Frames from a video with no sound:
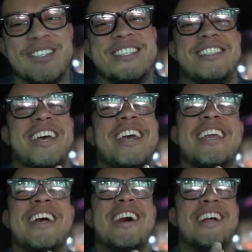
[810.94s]

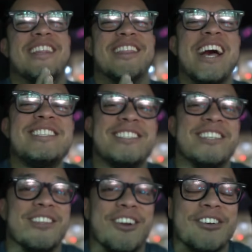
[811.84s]
mistake.
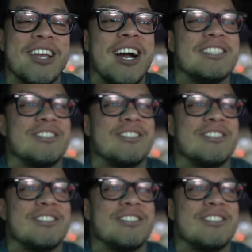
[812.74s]
Lesson learned, guys.